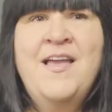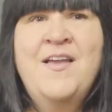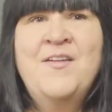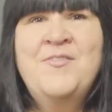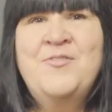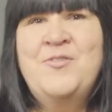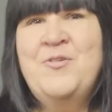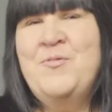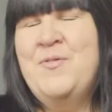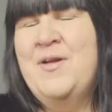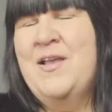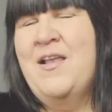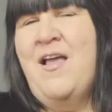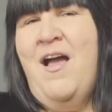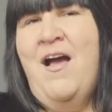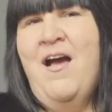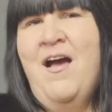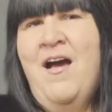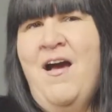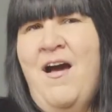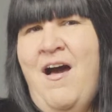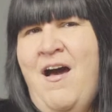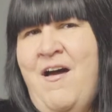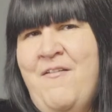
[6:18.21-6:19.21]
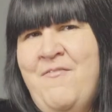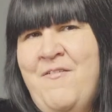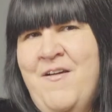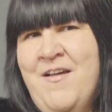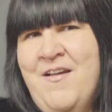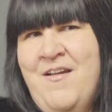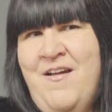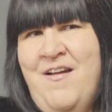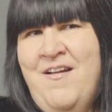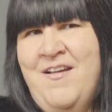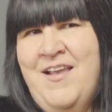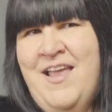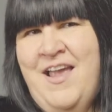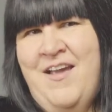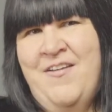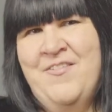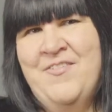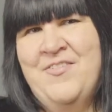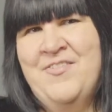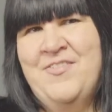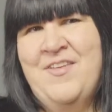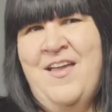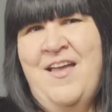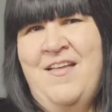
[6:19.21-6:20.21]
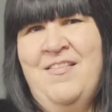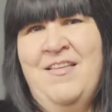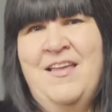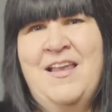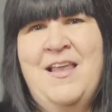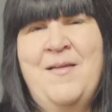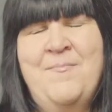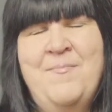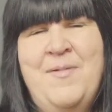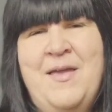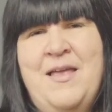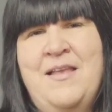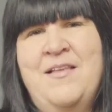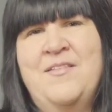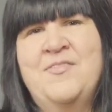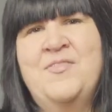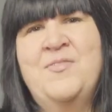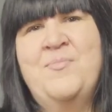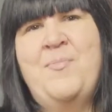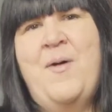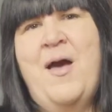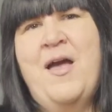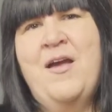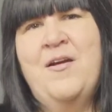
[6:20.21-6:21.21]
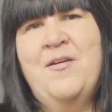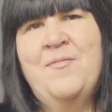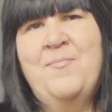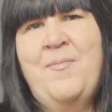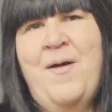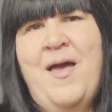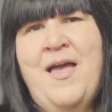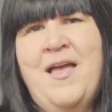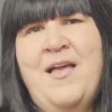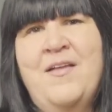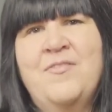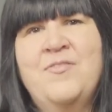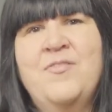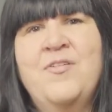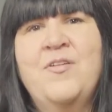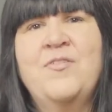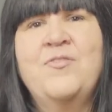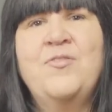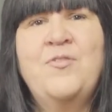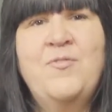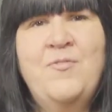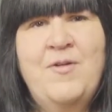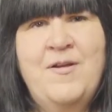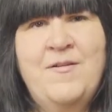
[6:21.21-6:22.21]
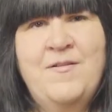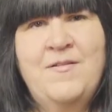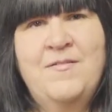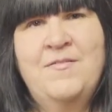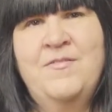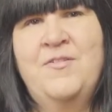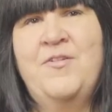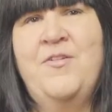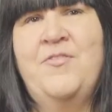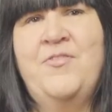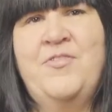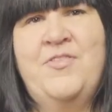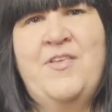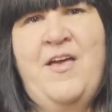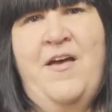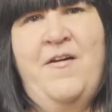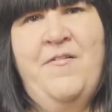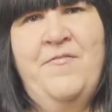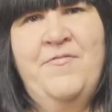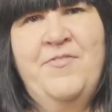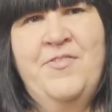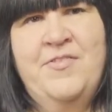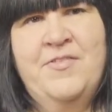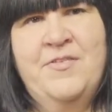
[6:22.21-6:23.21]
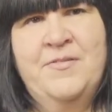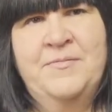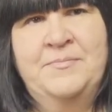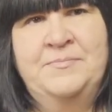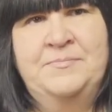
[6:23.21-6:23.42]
doing avant-garde hairstyling and being inspired by it to do it yourselves.